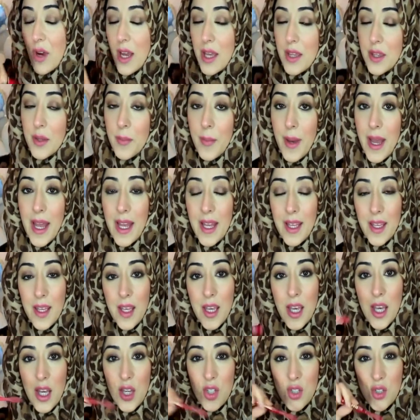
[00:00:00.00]
right at the back.
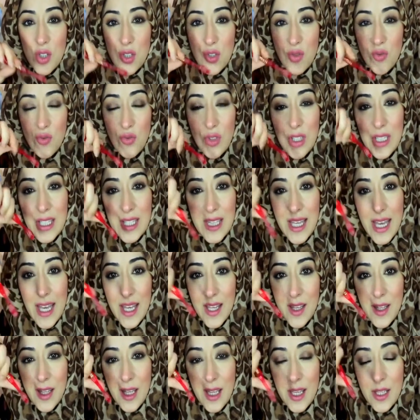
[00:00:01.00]
Just really
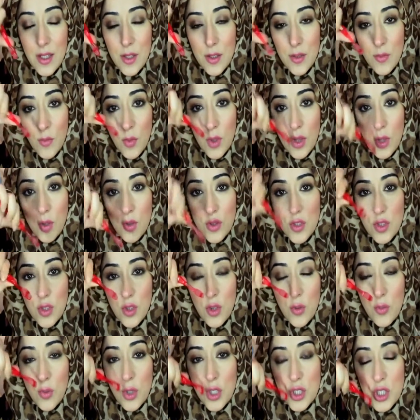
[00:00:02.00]
get it in with your
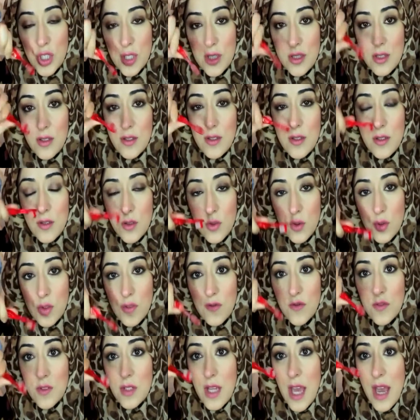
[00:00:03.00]
toothbrush and
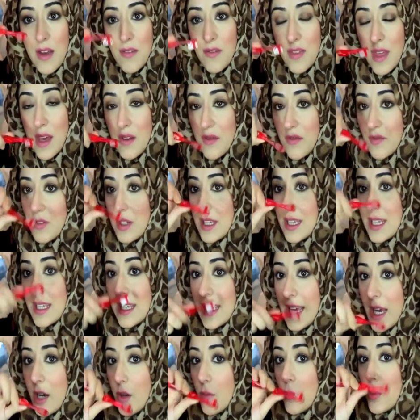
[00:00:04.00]
sort of have that
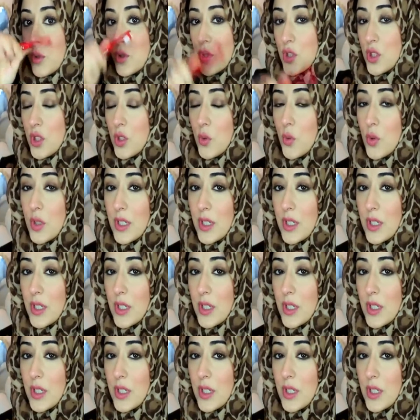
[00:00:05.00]
flicking out motion.